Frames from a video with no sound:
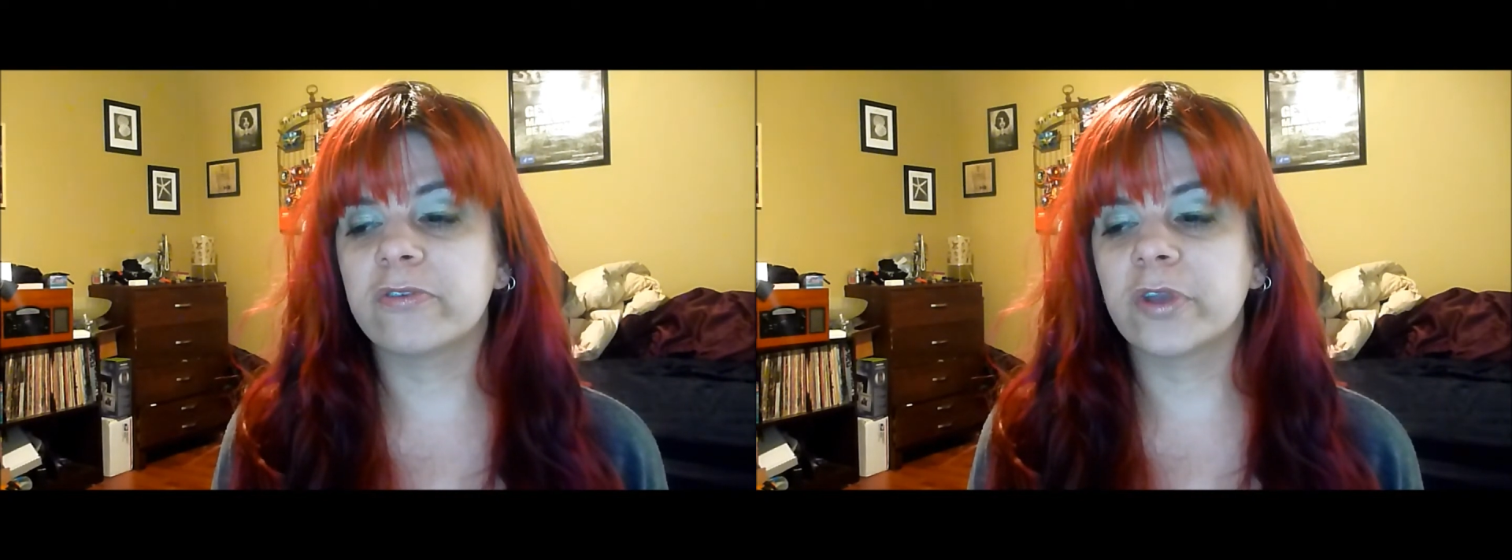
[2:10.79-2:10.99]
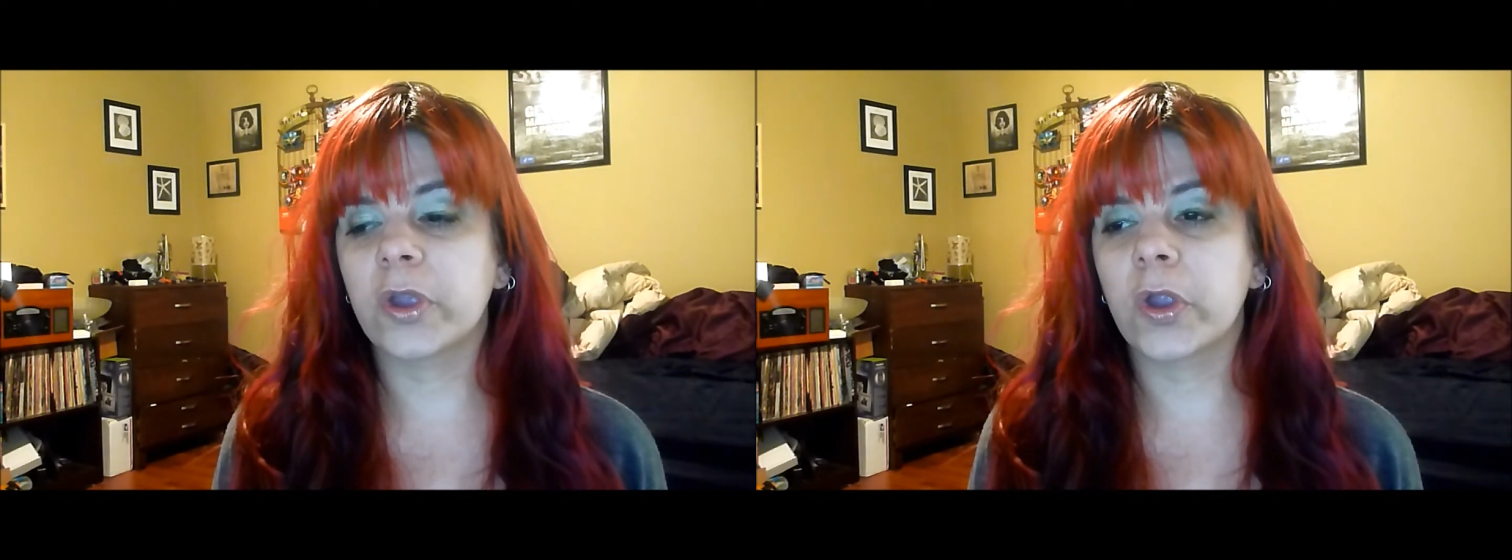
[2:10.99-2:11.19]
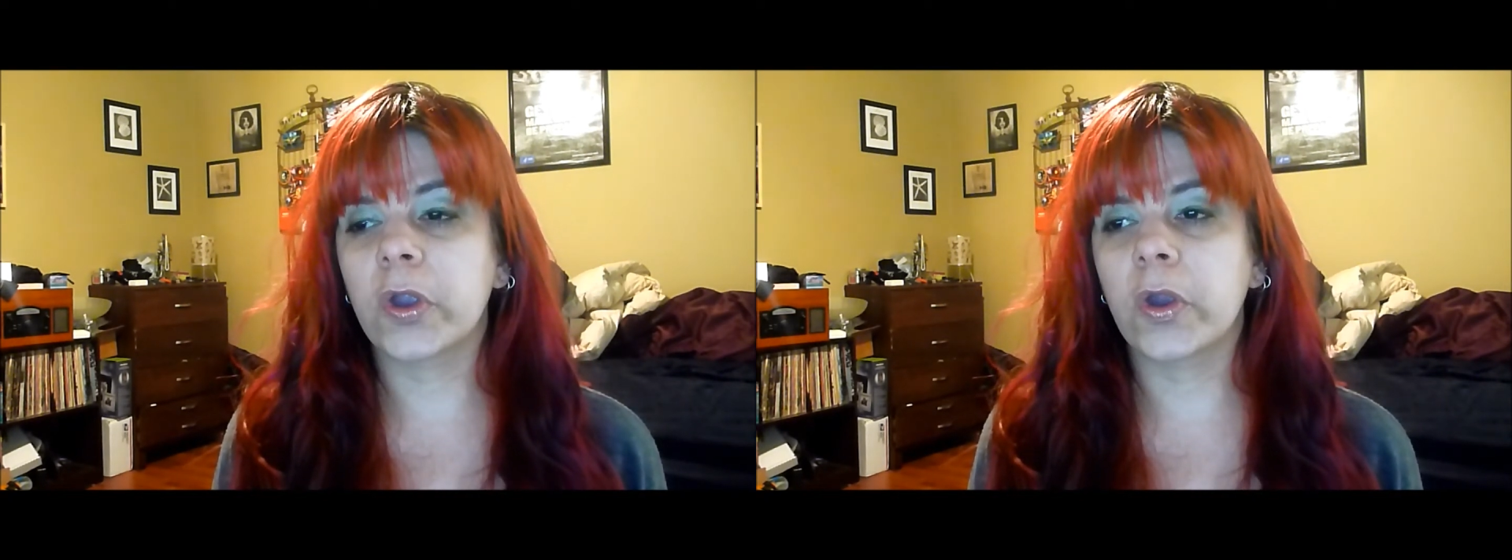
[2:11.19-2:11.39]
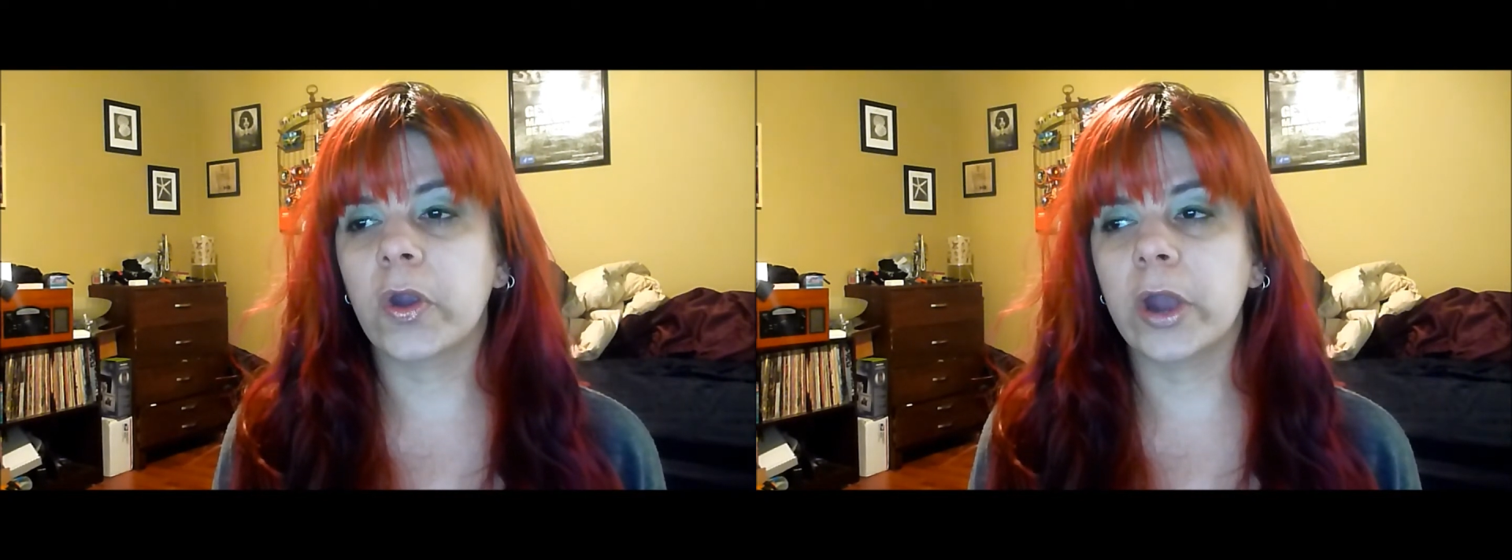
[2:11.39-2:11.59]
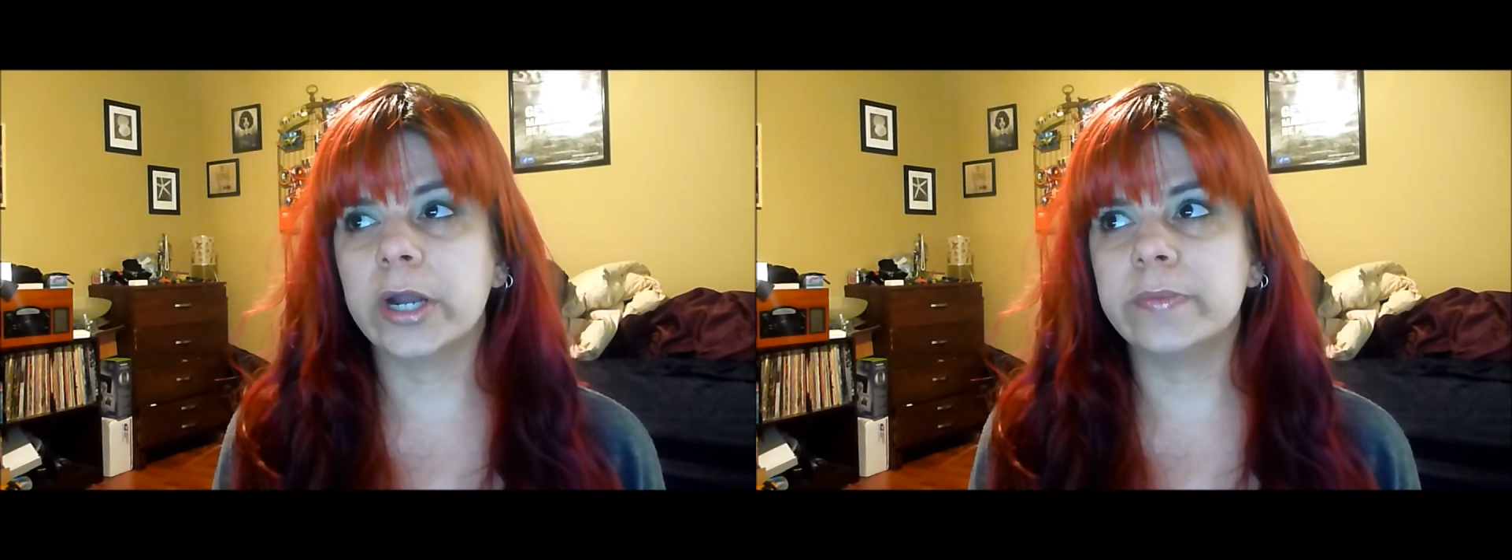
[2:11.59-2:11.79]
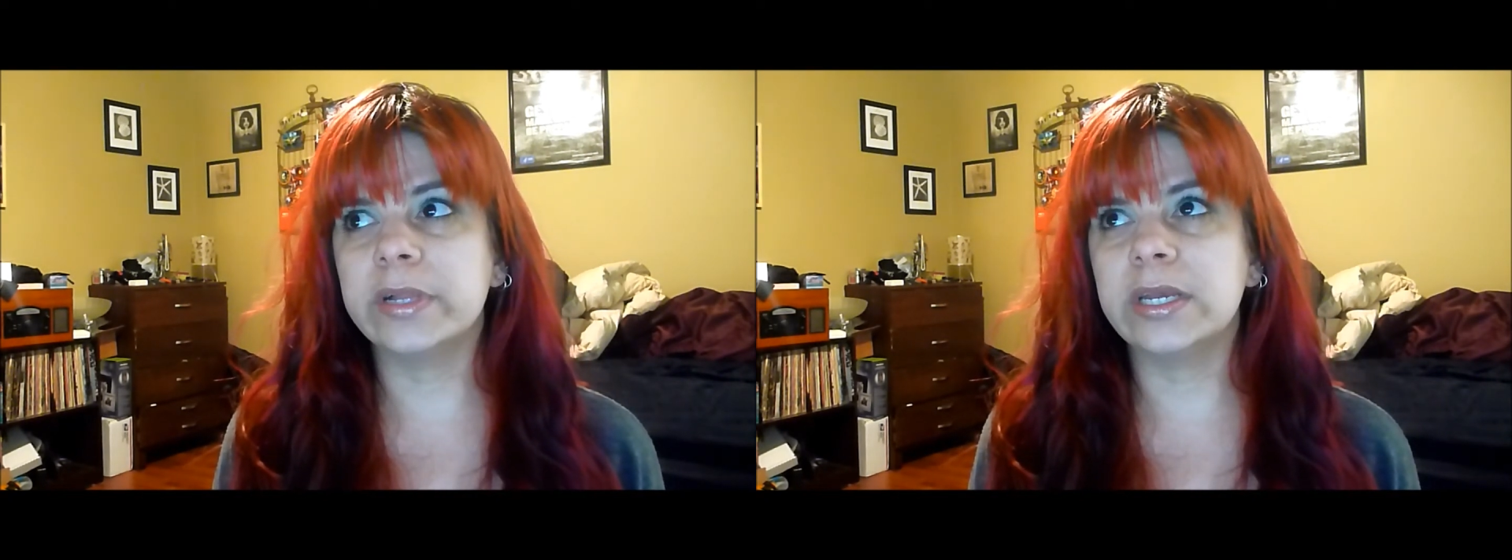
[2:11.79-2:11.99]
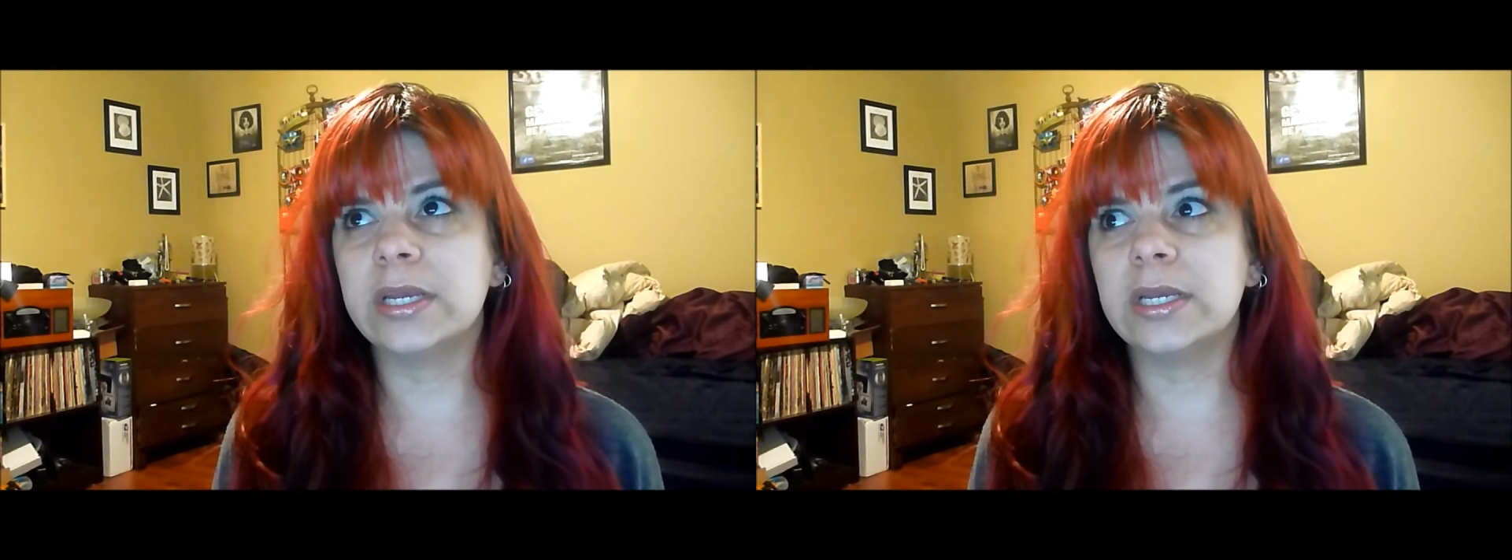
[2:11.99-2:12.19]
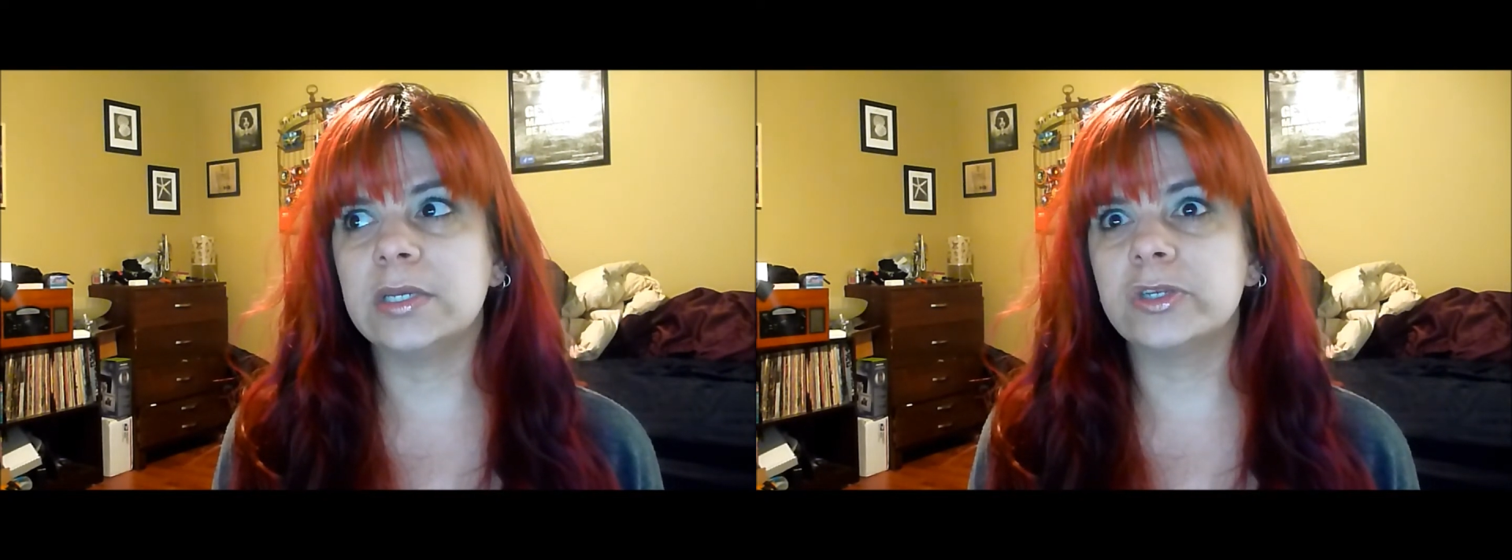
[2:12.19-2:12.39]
incredibly